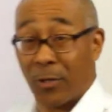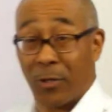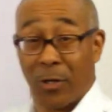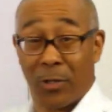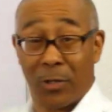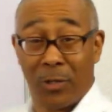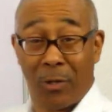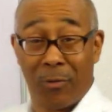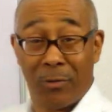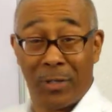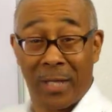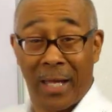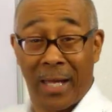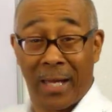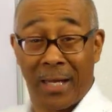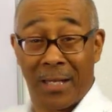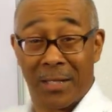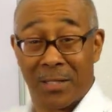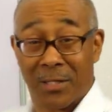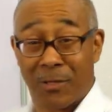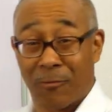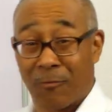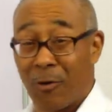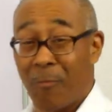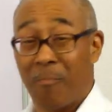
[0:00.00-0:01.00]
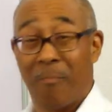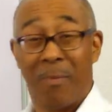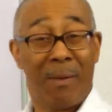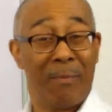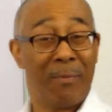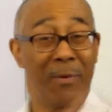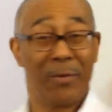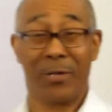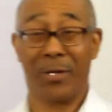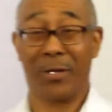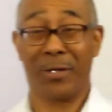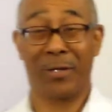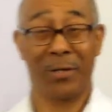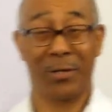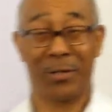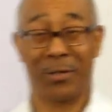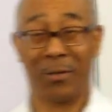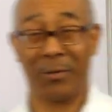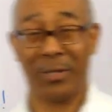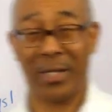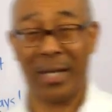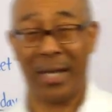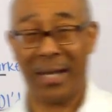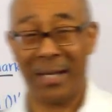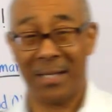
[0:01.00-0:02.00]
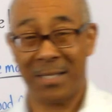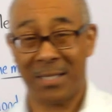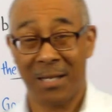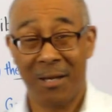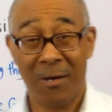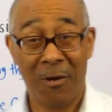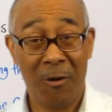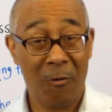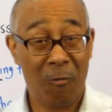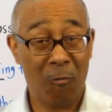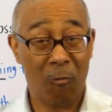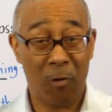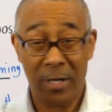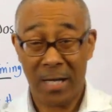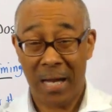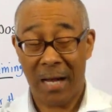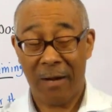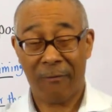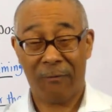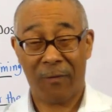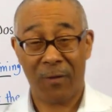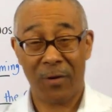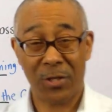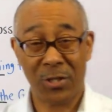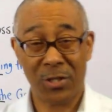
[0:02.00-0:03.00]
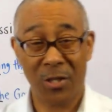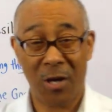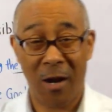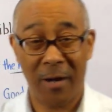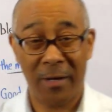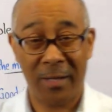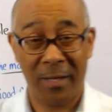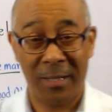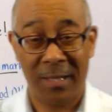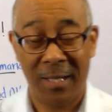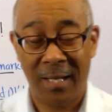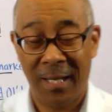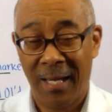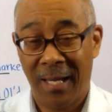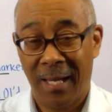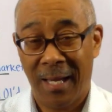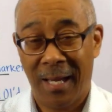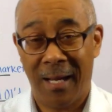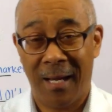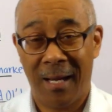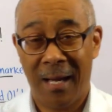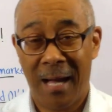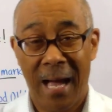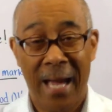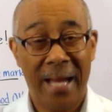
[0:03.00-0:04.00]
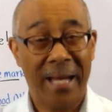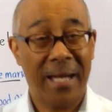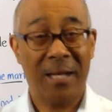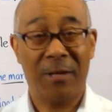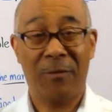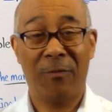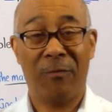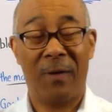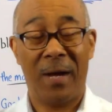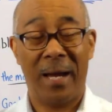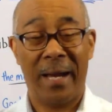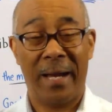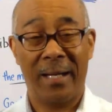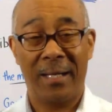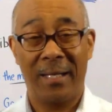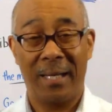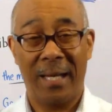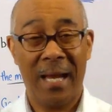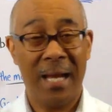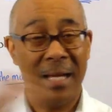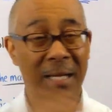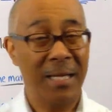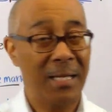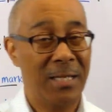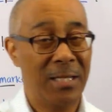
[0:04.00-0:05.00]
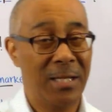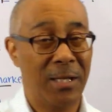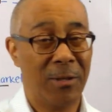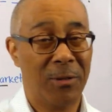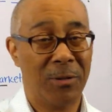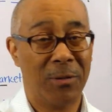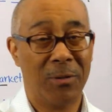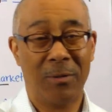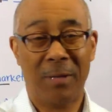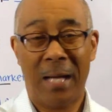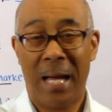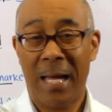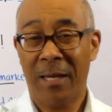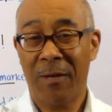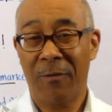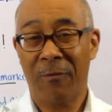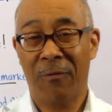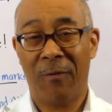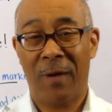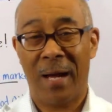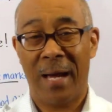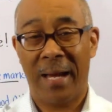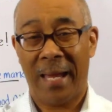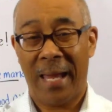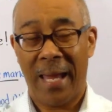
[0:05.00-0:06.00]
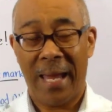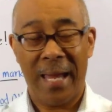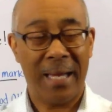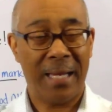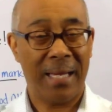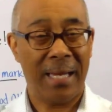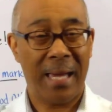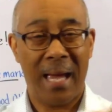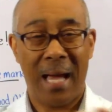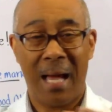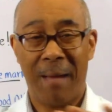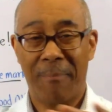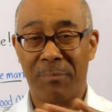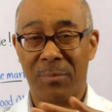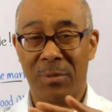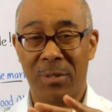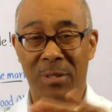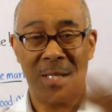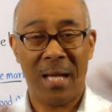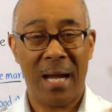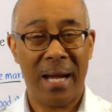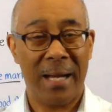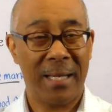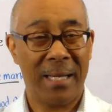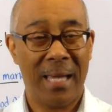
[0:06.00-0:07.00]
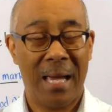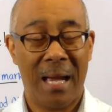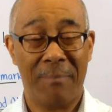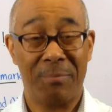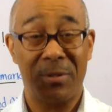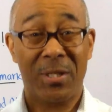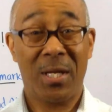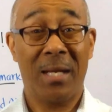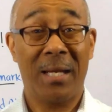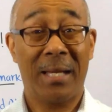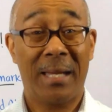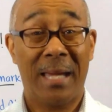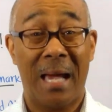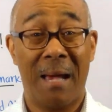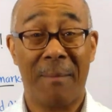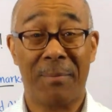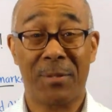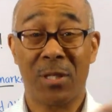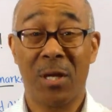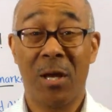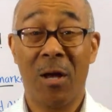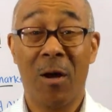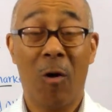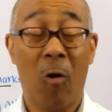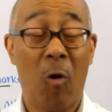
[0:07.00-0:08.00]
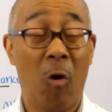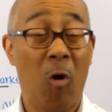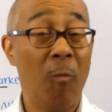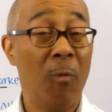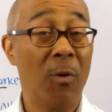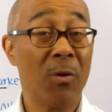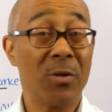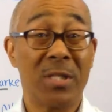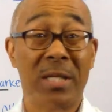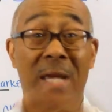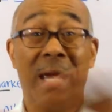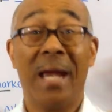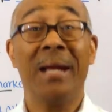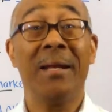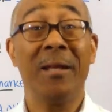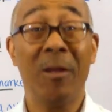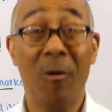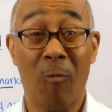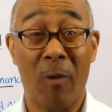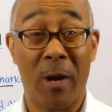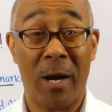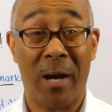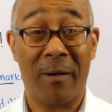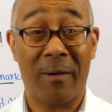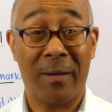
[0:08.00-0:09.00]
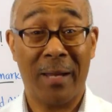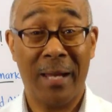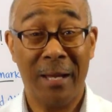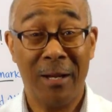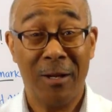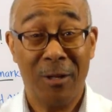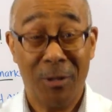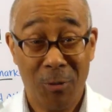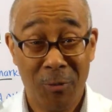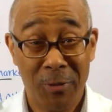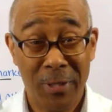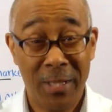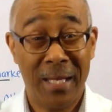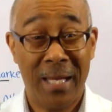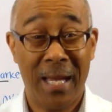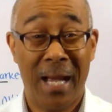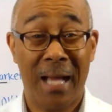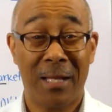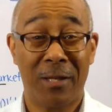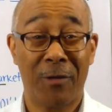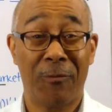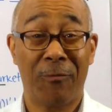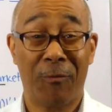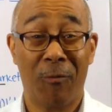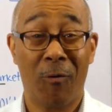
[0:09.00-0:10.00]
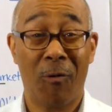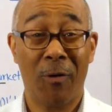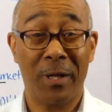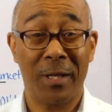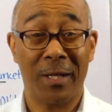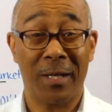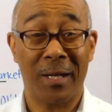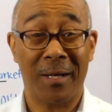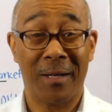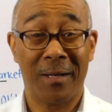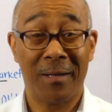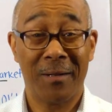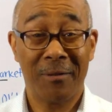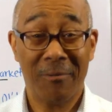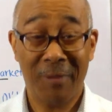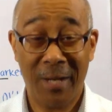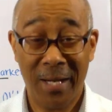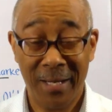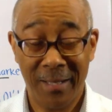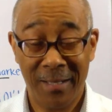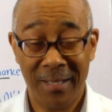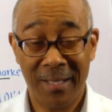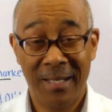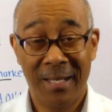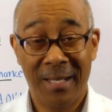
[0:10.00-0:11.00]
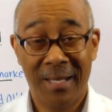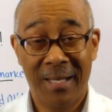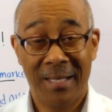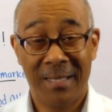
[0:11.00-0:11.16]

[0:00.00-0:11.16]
the good old days. Remember the good old days? When I first started, uh, I could find any deal. I can find 8 cap, 9 cap, 10 caps almost anywhere, including California, right?